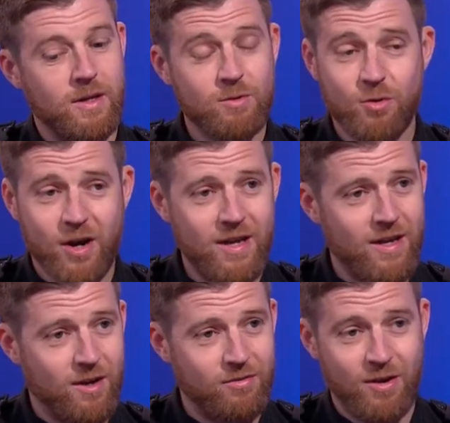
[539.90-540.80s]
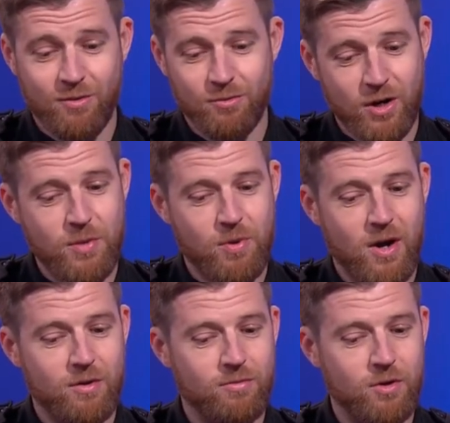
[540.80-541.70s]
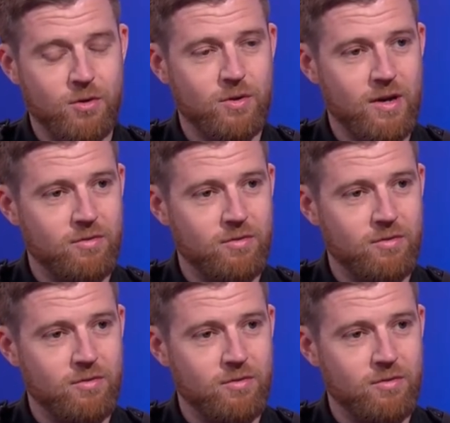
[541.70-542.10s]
It was great. I felt really proud of Luke,